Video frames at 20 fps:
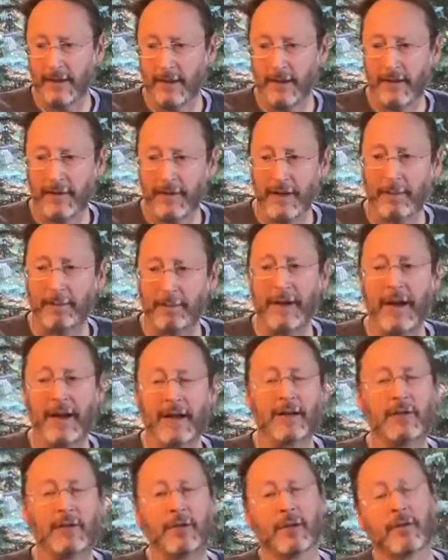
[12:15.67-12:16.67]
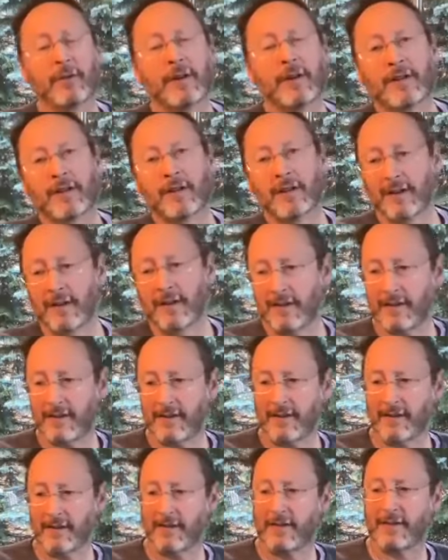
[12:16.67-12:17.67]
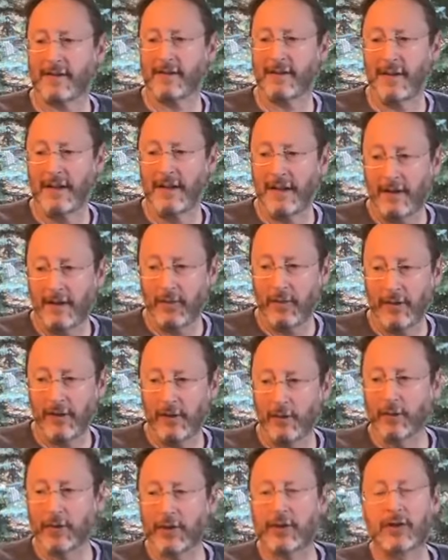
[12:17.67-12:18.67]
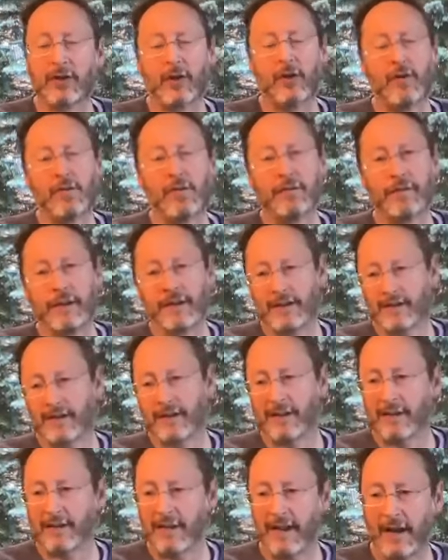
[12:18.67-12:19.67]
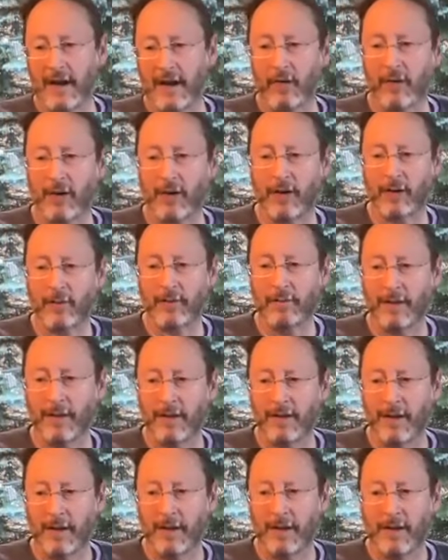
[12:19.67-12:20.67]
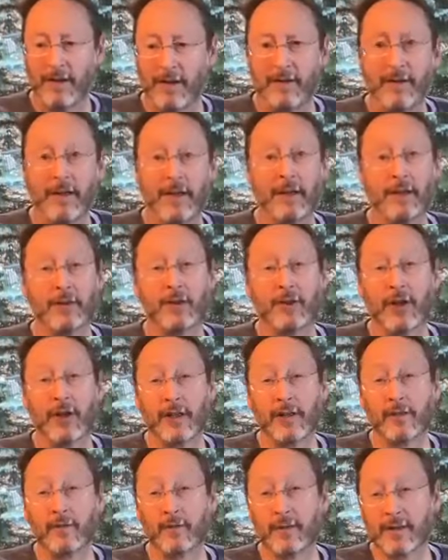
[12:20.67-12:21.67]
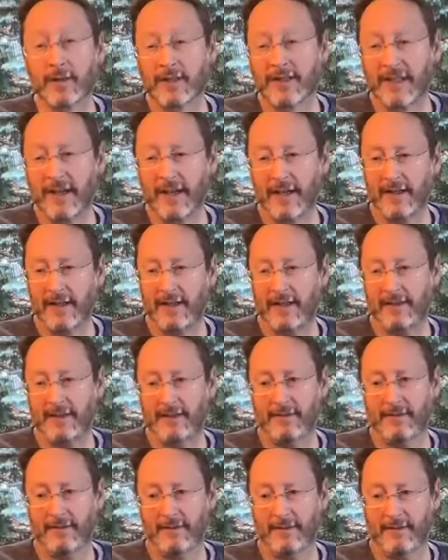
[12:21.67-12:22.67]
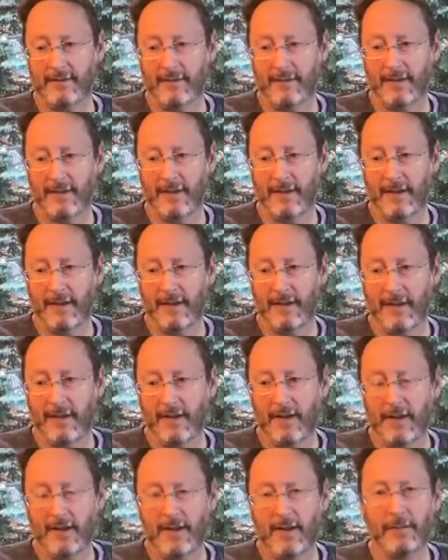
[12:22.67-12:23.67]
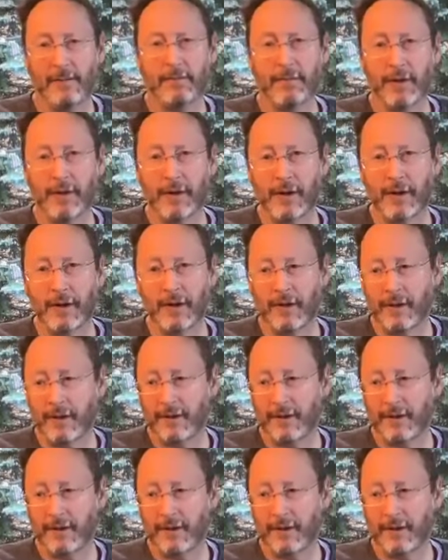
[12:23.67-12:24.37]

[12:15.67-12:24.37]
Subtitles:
Think back to a recent instance when you were so vested in the outcome that your chest was tight, it burned,